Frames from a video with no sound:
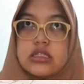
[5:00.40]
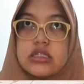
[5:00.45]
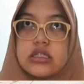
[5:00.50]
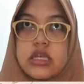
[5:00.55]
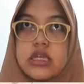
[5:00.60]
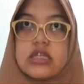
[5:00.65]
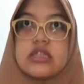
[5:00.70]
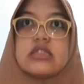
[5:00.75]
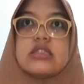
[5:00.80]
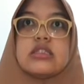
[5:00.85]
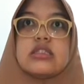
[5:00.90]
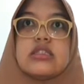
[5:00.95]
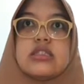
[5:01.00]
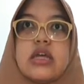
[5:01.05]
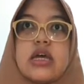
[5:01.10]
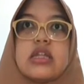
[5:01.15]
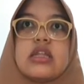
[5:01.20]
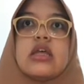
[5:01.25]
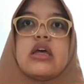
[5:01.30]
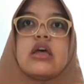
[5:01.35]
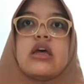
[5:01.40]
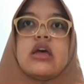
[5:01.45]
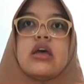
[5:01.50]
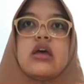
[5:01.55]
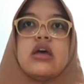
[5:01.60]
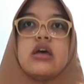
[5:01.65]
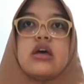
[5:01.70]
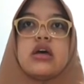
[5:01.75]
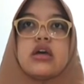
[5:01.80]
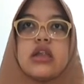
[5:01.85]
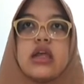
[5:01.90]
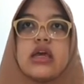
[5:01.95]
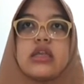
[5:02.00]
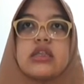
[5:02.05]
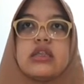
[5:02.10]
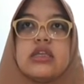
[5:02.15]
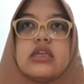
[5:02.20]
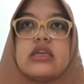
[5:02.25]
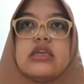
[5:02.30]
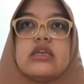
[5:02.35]
states that
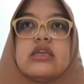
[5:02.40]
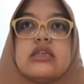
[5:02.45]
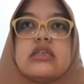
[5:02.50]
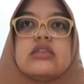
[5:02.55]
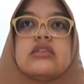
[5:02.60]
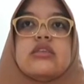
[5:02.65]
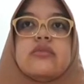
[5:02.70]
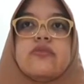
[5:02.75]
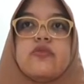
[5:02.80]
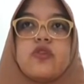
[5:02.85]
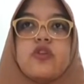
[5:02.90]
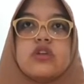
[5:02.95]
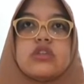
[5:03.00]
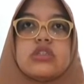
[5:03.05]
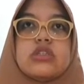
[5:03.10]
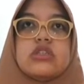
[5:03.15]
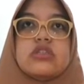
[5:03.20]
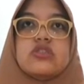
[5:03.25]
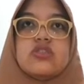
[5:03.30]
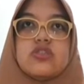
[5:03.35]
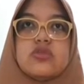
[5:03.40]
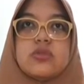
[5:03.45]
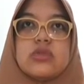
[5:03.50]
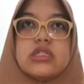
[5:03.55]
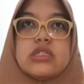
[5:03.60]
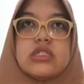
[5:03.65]
writing is important to be